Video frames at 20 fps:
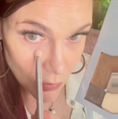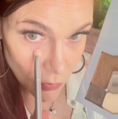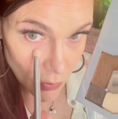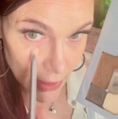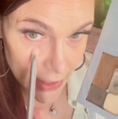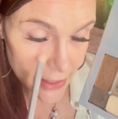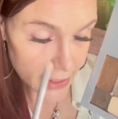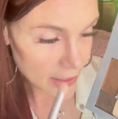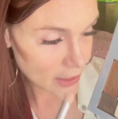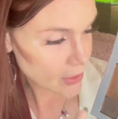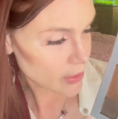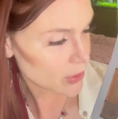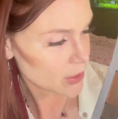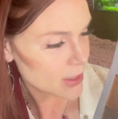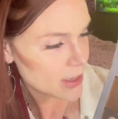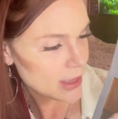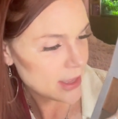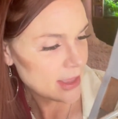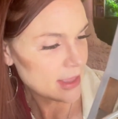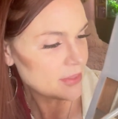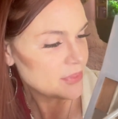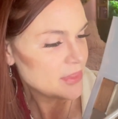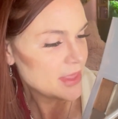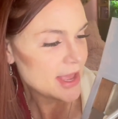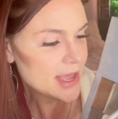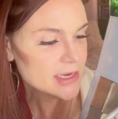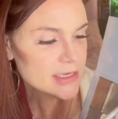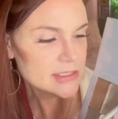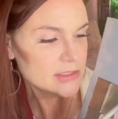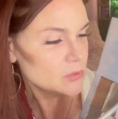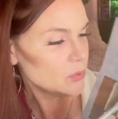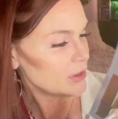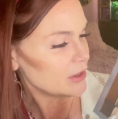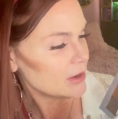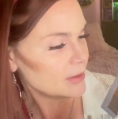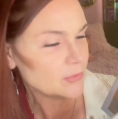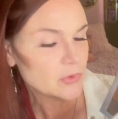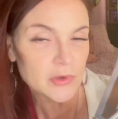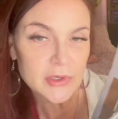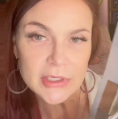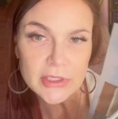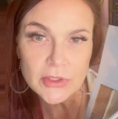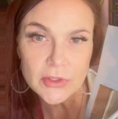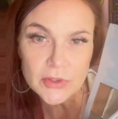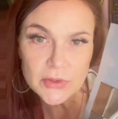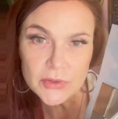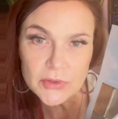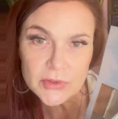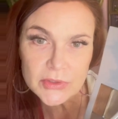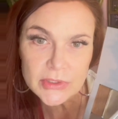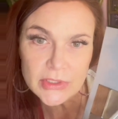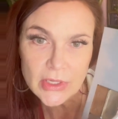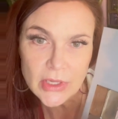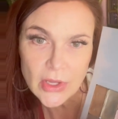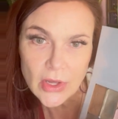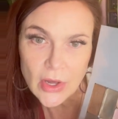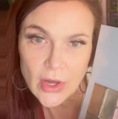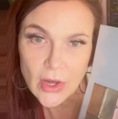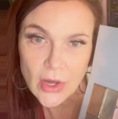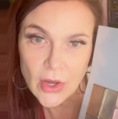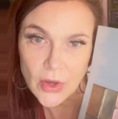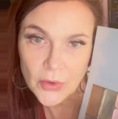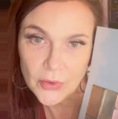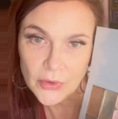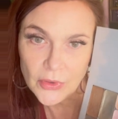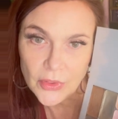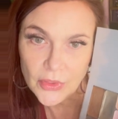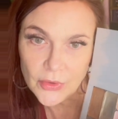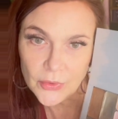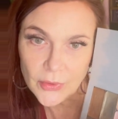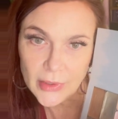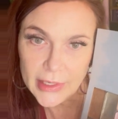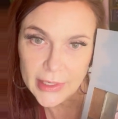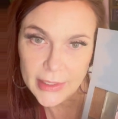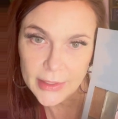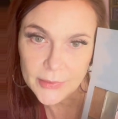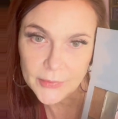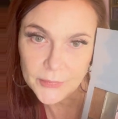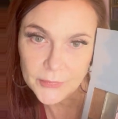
right here, and that is where I'm going to use 03.